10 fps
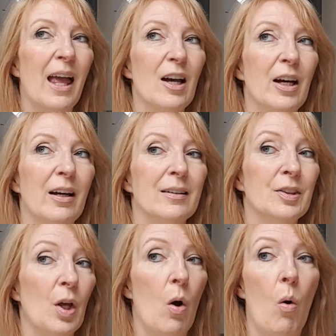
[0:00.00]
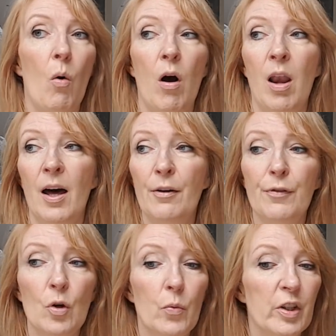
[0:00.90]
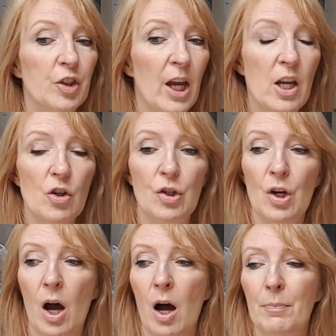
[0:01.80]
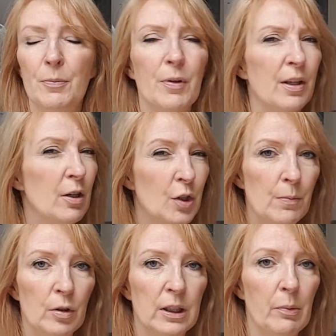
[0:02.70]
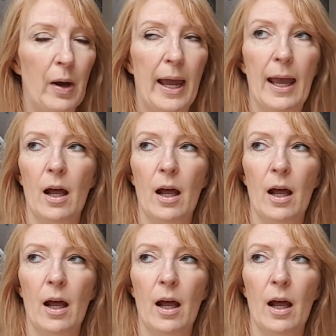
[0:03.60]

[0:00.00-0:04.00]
uh, so a lot of you will change jobs, but in a smoothly way.